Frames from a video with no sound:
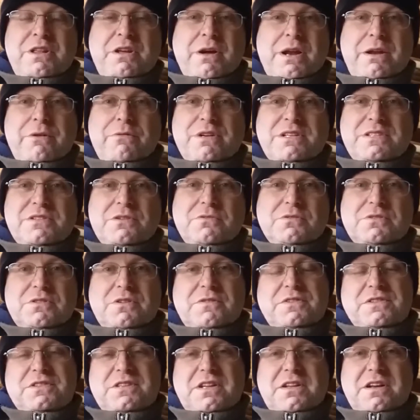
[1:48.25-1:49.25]
you any results
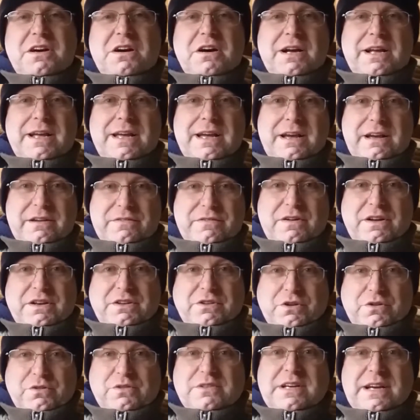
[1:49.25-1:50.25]
obviously that I get if I do